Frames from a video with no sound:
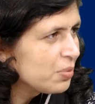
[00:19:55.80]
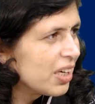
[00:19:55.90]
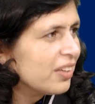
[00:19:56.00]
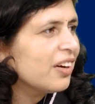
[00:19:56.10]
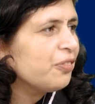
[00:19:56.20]

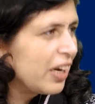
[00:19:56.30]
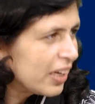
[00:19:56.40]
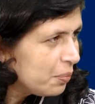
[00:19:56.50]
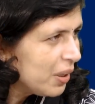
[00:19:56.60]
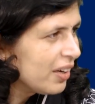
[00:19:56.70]
saying. They are
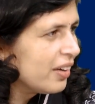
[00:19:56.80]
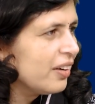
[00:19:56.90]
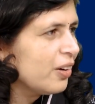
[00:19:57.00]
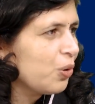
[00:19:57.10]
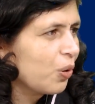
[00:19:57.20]
welcoming
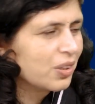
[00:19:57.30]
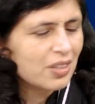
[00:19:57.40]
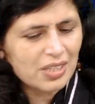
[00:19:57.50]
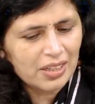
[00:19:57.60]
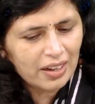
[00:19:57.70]
Indian
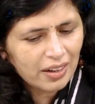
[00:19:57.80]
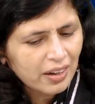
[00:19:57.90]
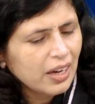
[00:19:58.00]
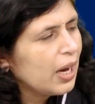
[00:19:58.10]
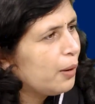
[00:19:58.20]
doctors and they
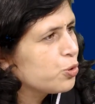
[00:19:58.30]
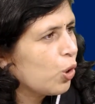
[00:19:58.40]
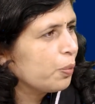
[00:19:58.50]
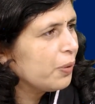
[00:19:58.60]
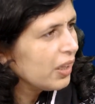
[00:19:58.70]
are
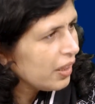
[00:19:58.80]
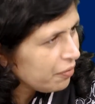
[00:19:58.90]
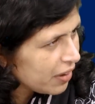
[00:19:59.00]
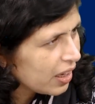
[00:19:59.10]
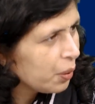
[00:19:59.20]
absorbing
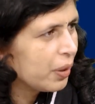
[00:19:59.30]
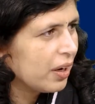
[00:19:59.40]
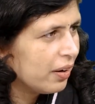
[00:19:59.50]
them very well.